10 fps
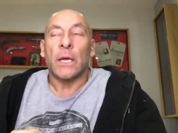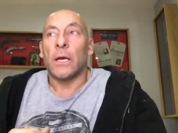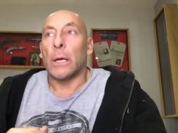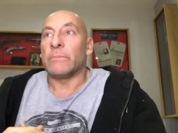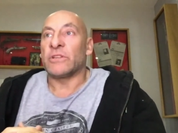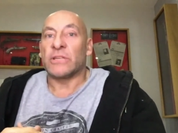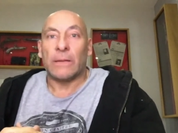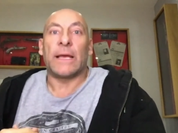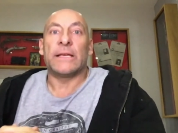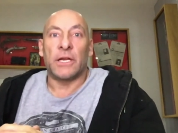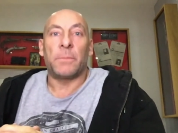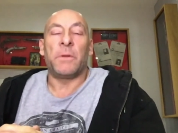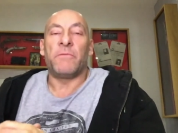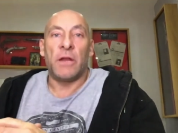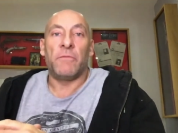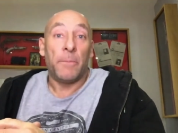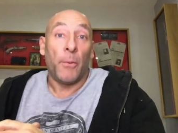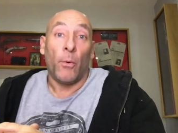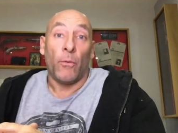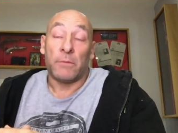Some days it can be really, really
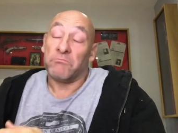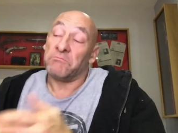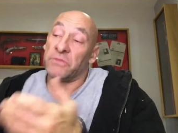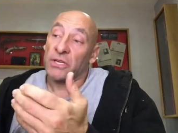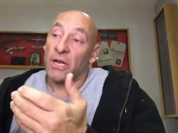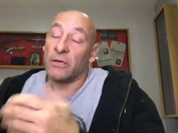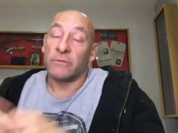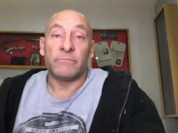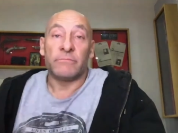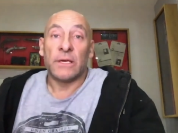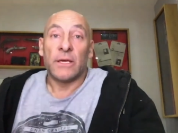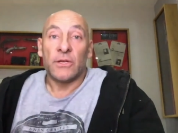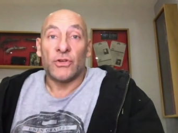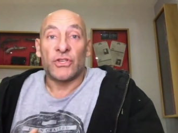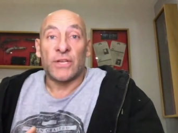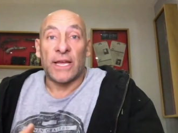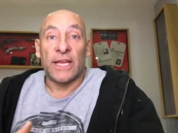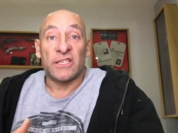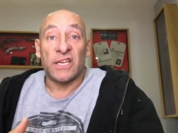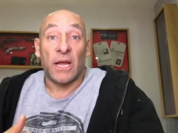boring. So you just
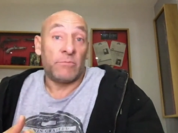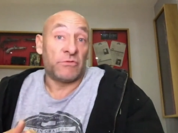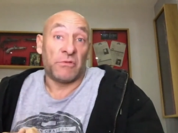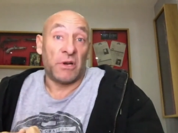take it as it comes,